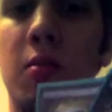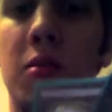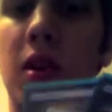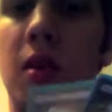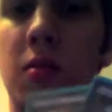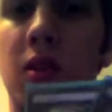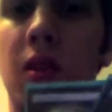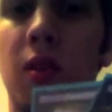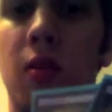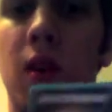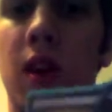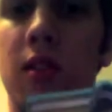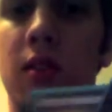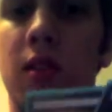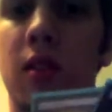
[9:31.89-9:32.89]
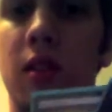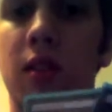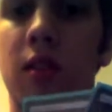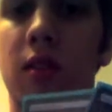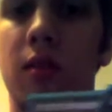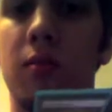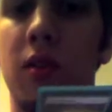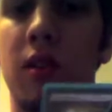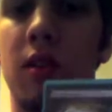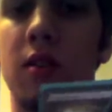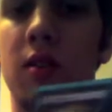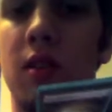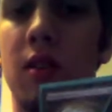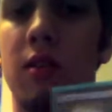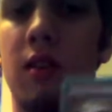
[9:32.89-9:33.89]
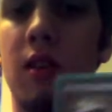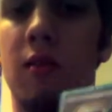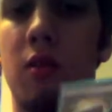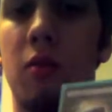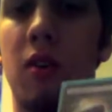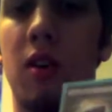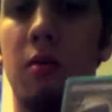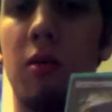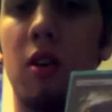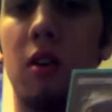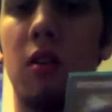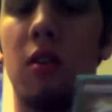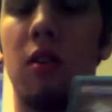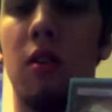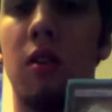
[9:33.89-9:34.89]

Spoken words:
But I'm running Quag Sickness because it doesn't have the watermark.